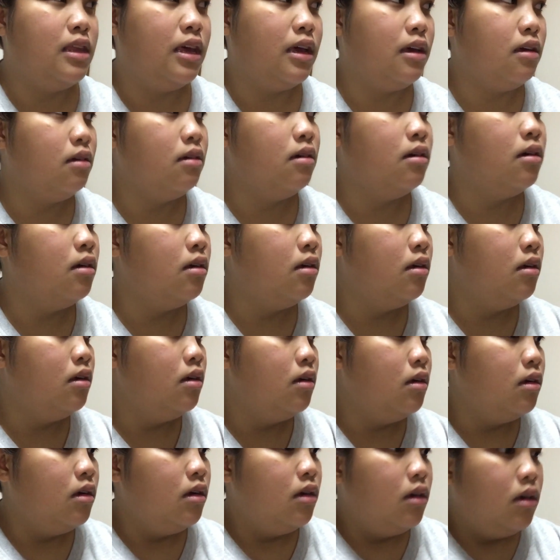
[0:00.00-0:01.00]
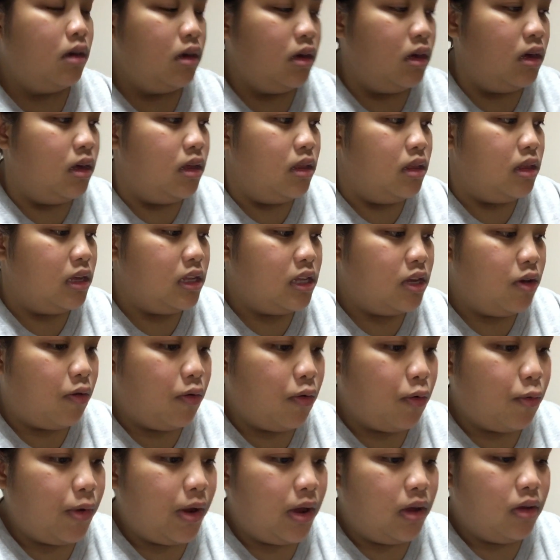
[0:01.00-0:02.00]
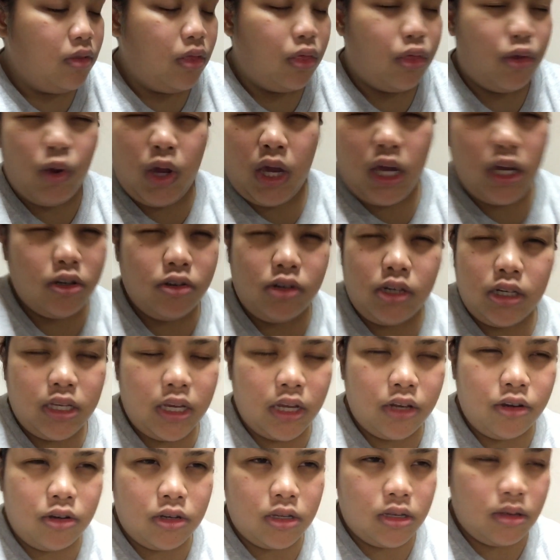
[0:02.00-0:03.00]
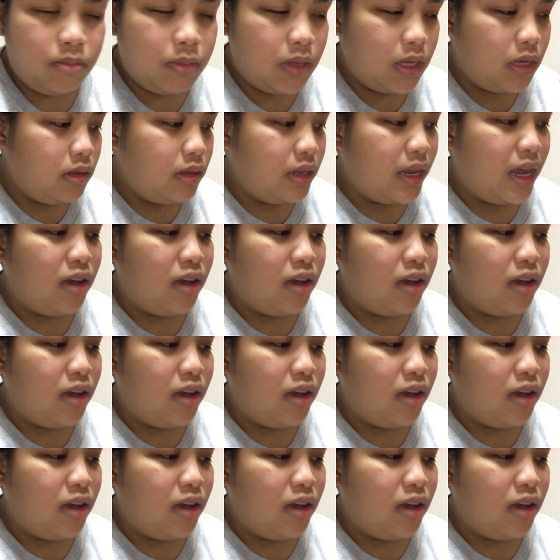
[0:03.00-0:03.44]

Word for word: Like I think they were around 300 yen or something.